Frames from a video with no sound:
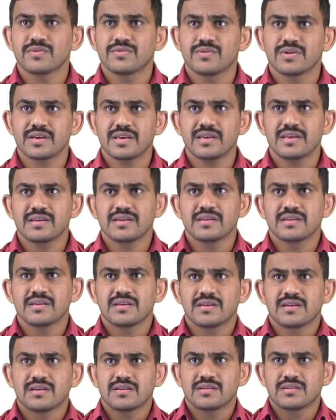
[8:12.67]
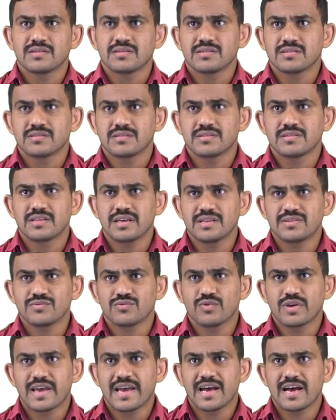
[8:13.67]
Okay. Then
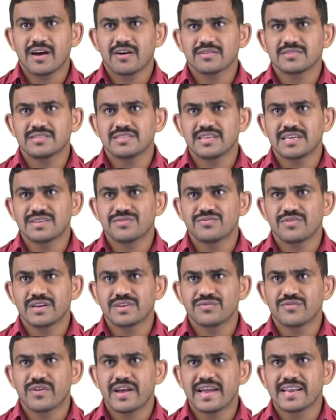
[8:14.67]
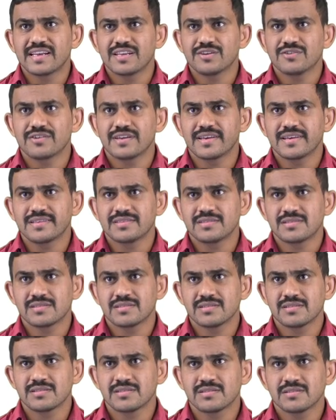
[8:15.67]
we have Z1 value
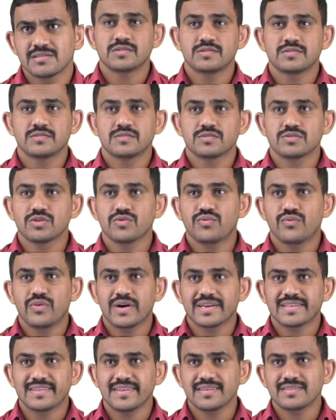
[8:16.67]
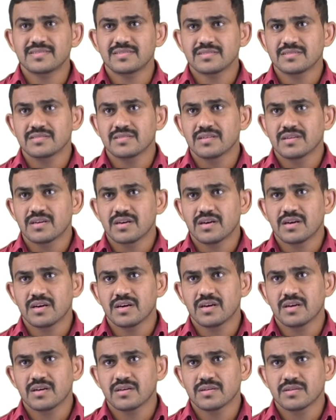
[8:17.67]
is, so for this,
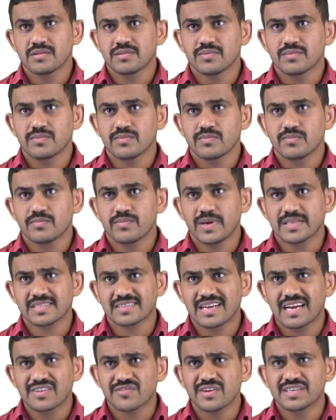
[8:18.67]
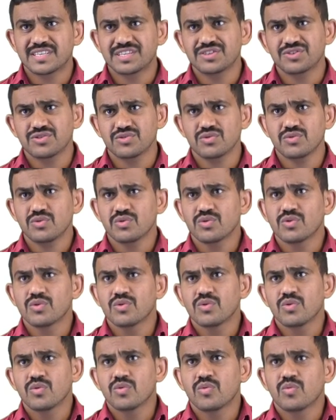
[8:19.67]
first convert into
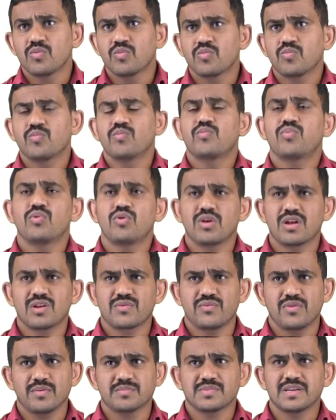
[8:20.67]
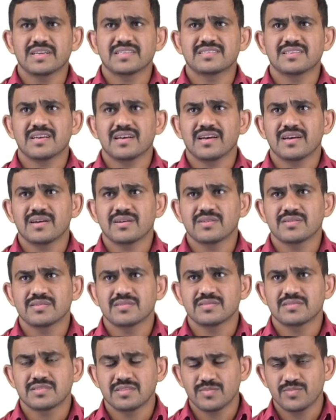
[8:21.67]
polar form. That is a
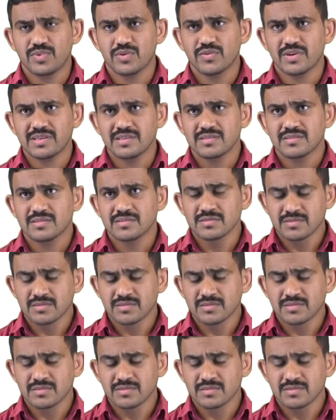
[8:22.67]
simple one.